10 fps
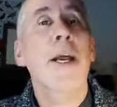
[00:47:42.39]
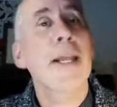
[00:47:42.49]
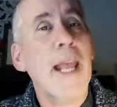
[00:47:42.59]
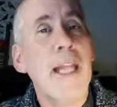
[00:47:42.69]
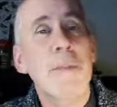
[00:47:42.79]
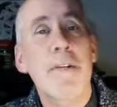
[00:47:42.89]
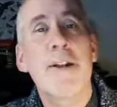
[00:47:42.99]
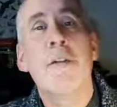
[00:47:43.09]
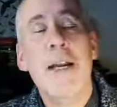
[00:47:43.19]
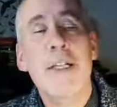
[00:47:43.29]
and get the
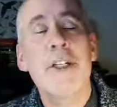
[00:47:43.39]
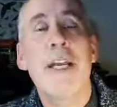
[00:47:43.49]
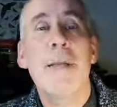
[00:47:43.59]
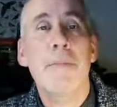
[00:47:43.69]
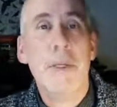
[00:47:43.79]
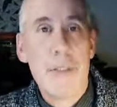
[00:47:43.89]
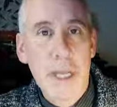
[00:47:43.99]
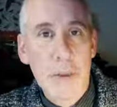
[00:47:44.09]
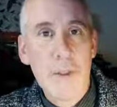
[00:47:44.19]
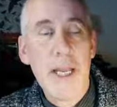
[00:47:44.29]
perennial veg in because
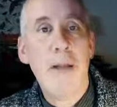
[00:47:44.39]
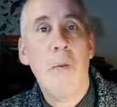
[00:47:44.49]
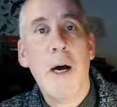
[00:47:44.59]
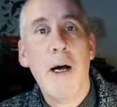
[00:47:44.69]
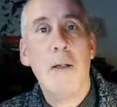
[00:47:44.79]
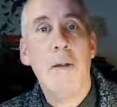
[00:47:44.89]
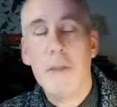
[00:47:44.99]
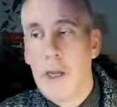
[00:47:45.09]
they will take a while.